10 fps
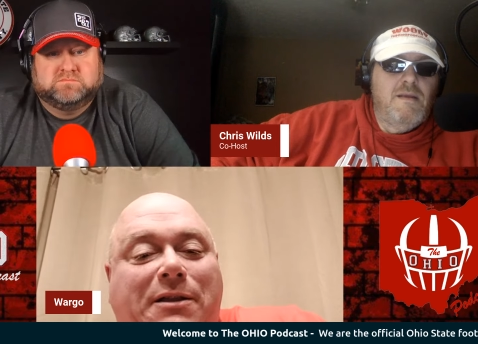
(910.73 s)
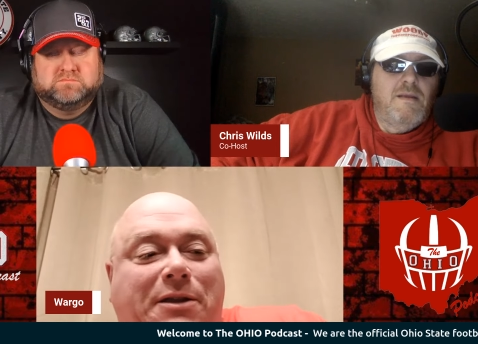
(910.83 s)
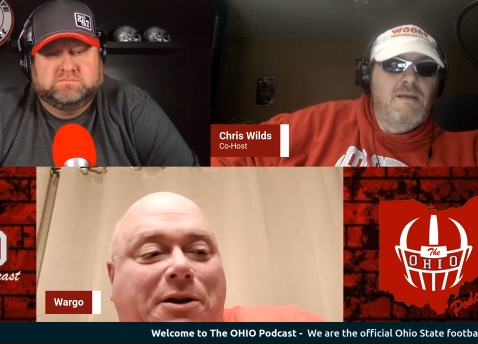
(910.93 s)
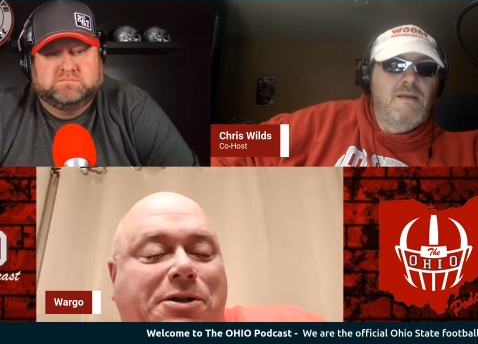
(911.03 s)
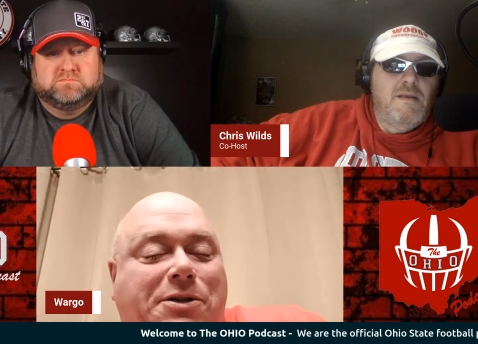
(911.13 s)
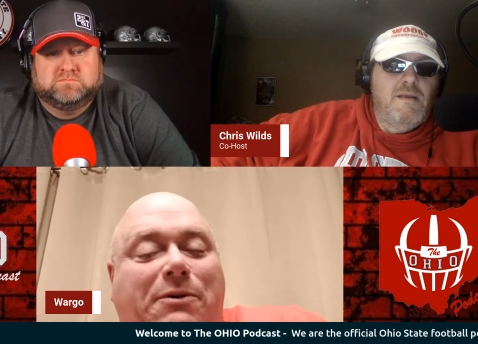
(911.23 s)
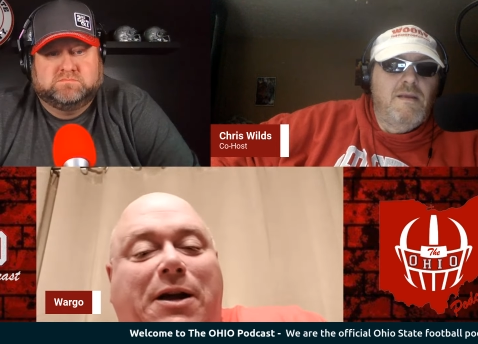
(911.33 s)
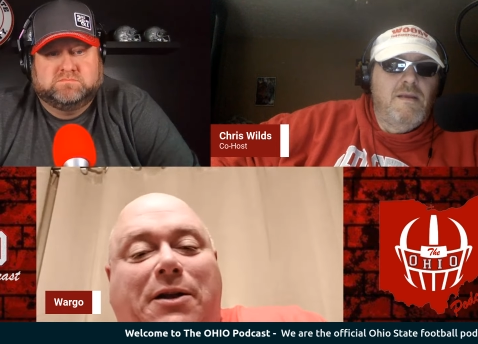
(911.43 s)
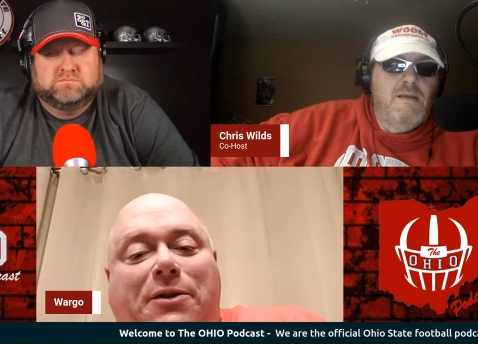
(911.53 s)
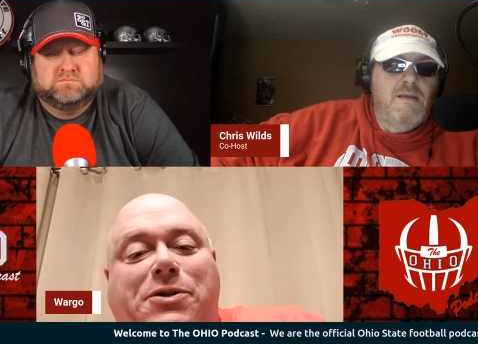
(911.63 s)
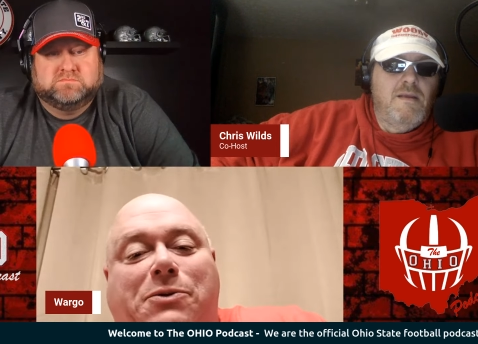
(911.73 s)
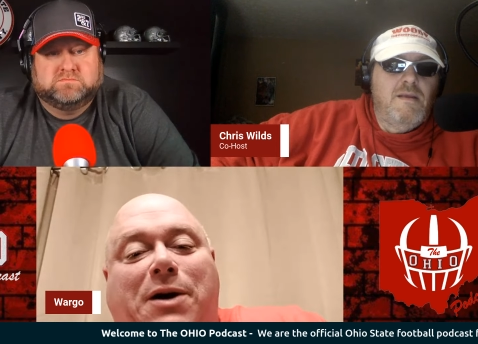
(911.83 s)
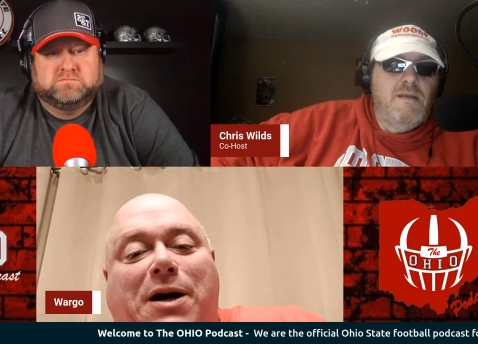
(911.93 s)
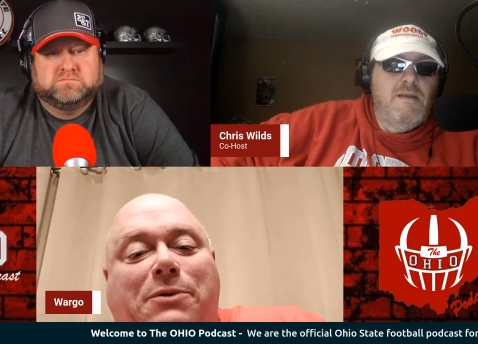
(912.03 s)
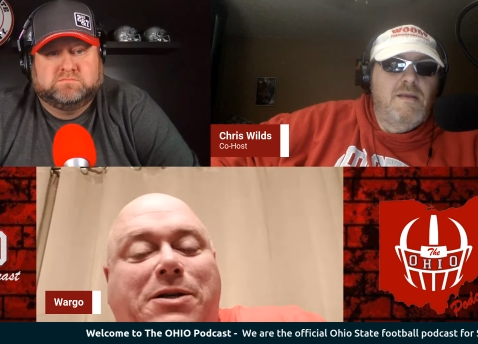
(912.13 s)
Speaker 1: there is the regular
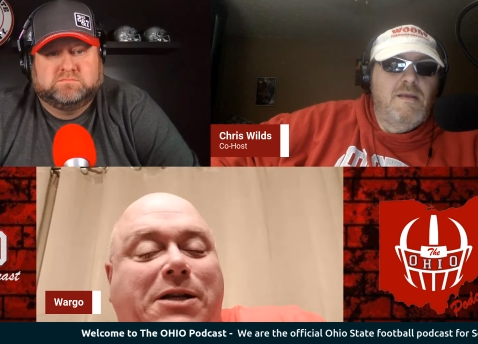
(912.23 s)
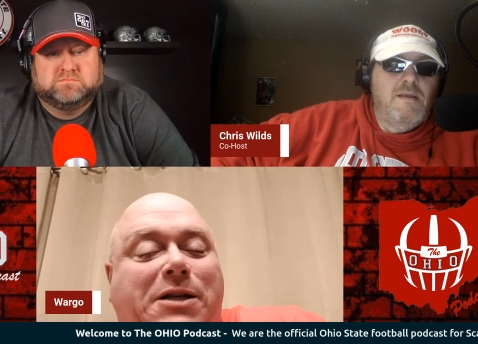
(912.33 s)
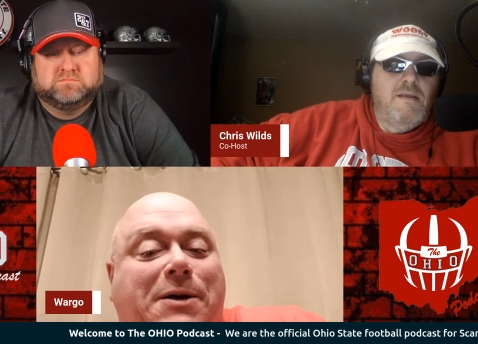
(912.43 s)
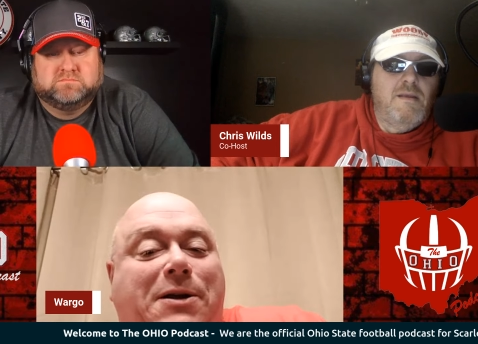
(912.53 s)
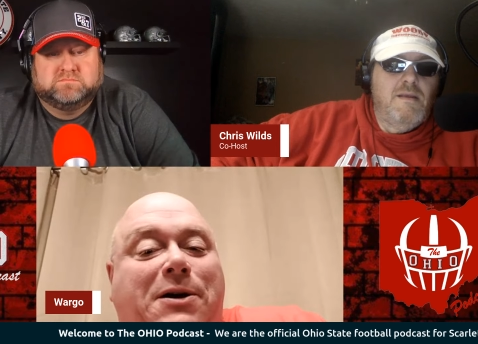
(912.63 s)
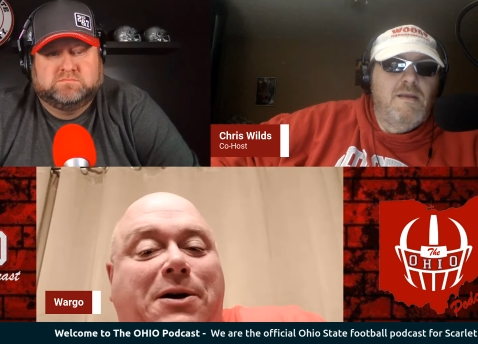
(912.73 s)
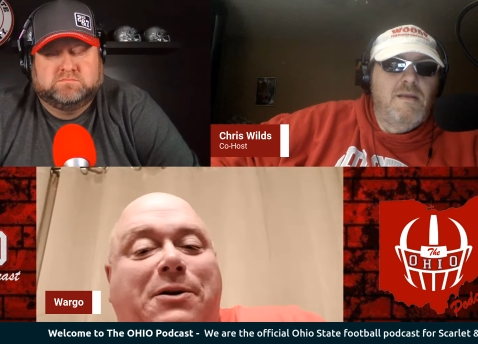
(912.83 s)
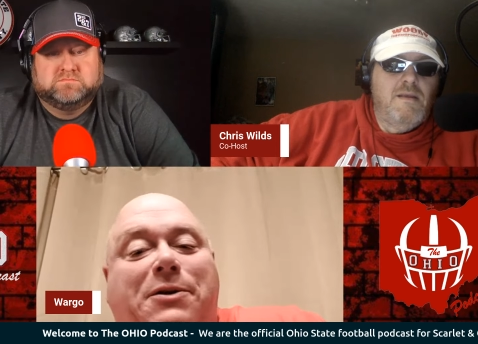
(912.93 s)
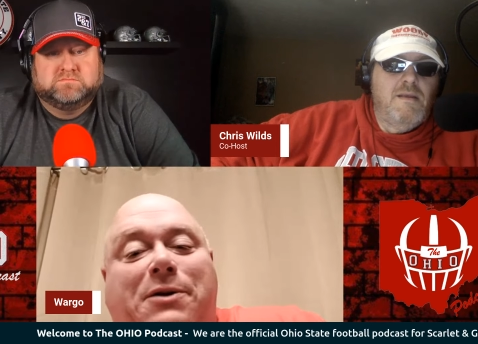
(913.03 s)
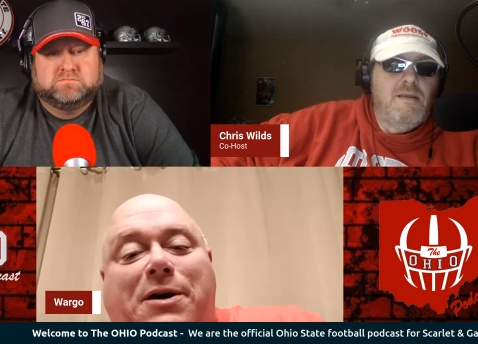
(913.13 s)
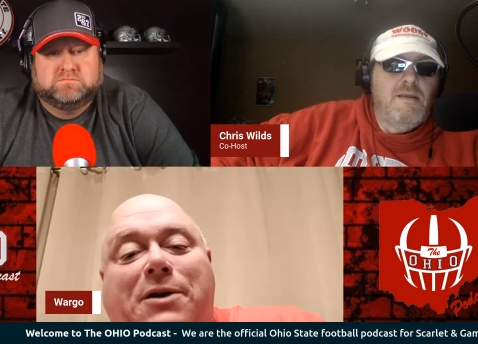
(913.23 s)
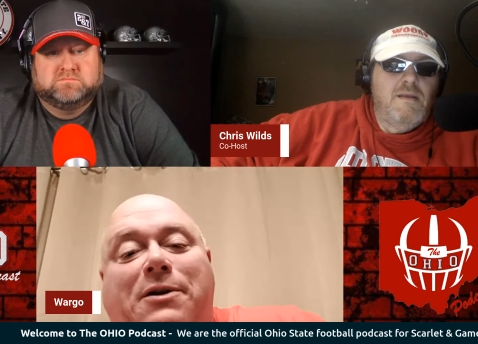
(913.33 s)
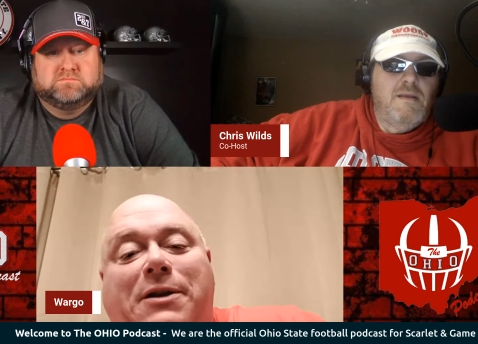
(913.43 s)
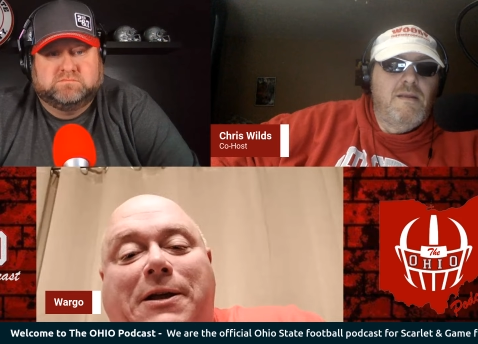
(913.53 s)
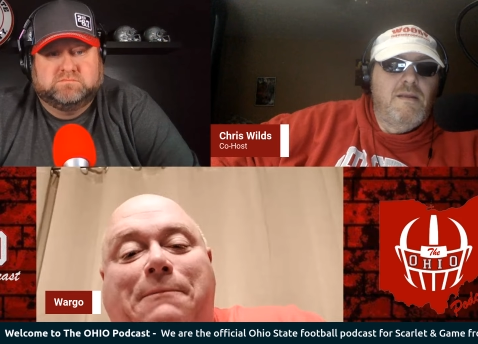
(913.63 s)
squad, which has about 100 to
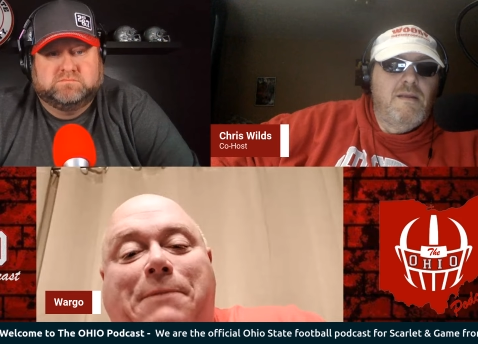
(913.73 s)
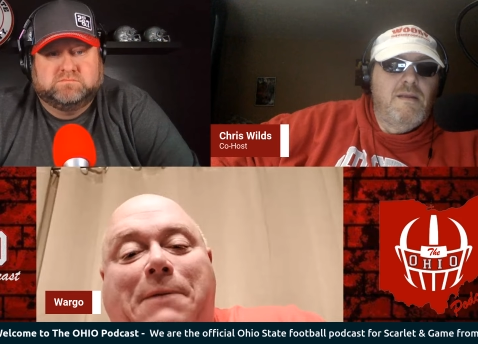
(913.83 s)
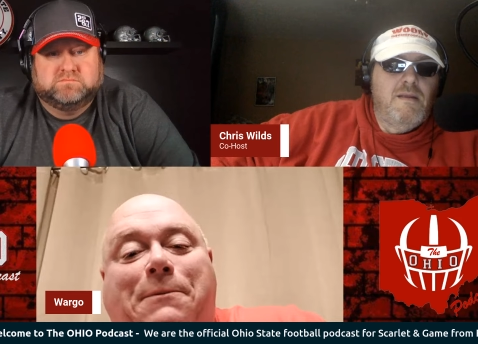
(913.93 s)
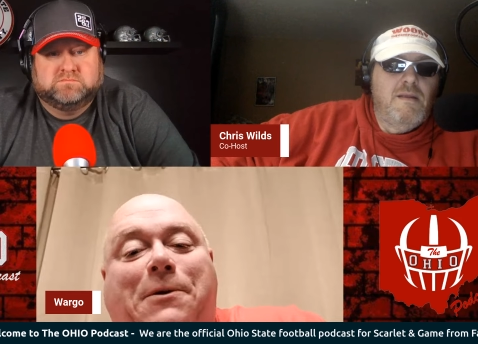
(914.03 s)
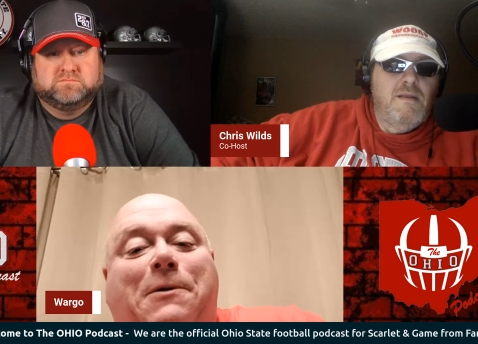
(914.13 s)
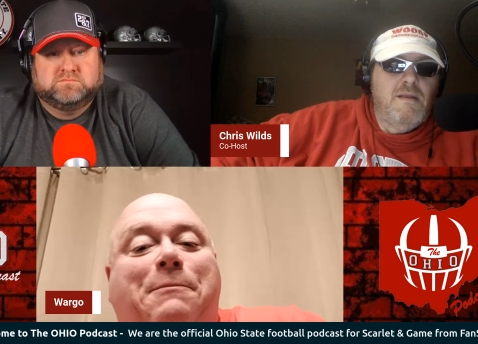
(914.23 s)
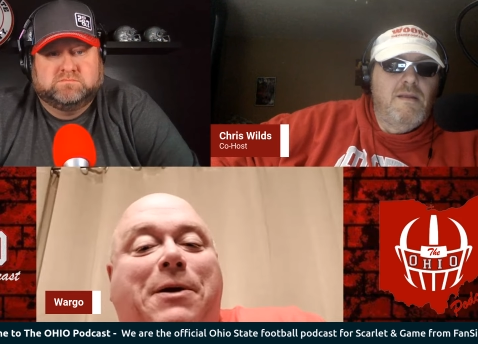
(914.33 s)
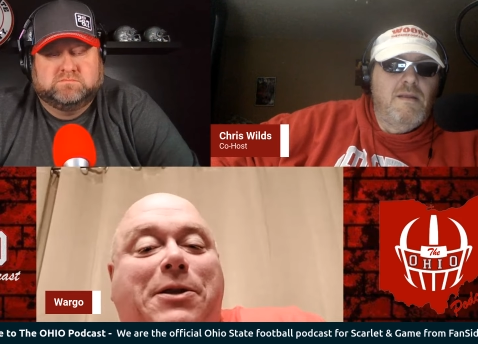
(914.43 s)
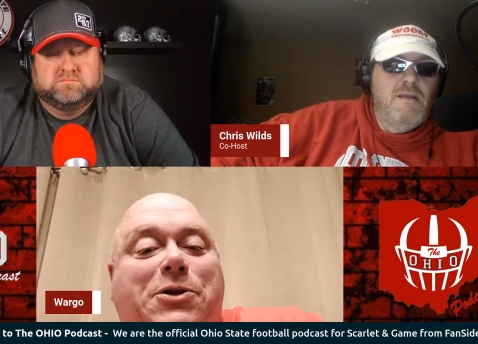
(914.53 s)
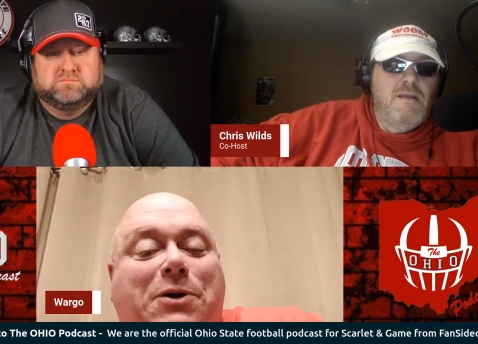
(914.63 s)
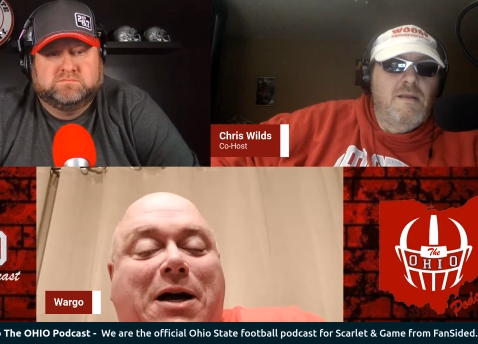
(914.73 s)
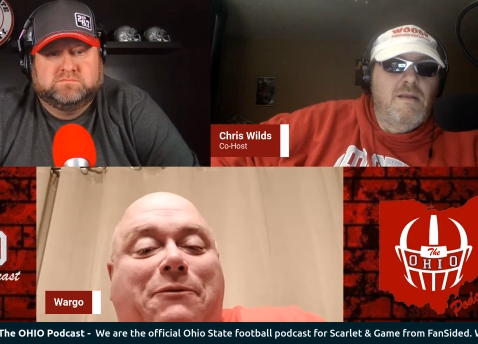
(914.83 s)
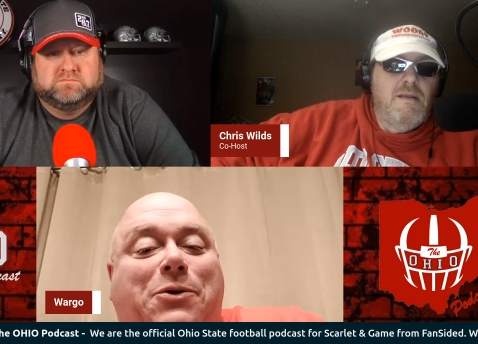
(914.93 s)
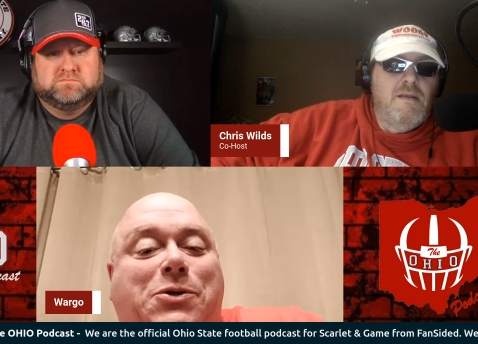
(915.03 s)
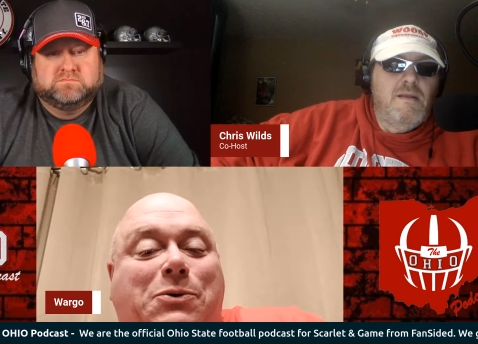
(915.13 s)
110 people, but the
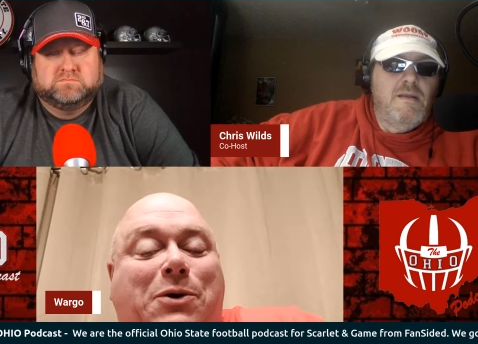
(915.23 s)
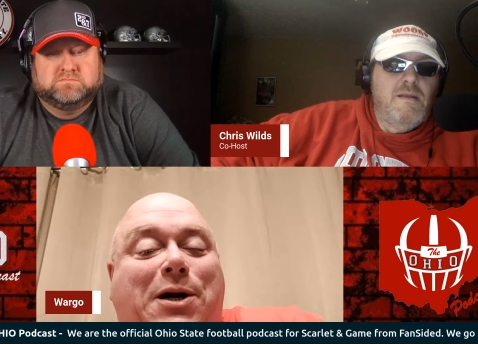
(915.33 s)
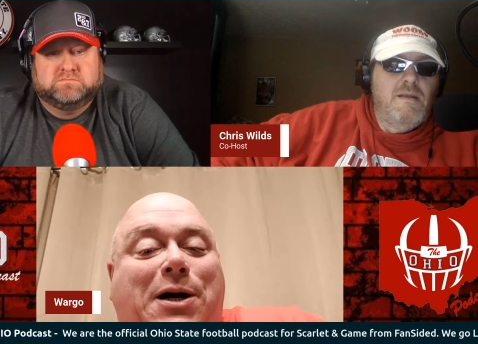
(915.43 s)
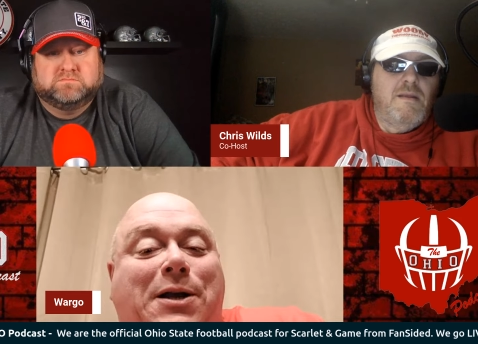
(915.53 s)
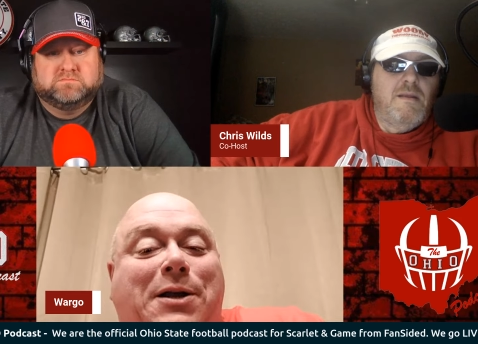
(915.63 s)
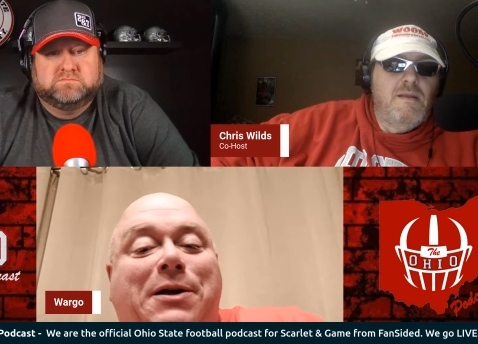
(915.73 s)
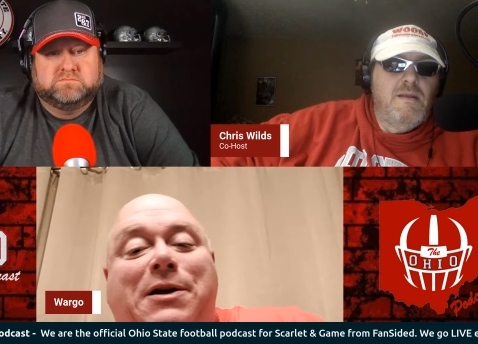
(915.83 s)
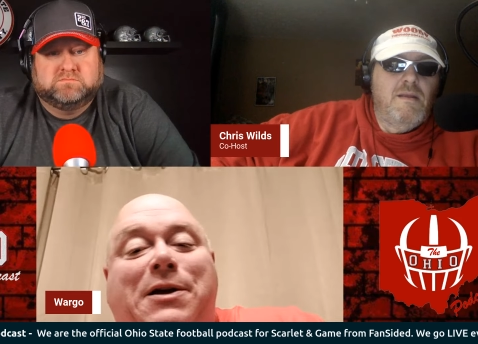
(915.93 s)
travel squad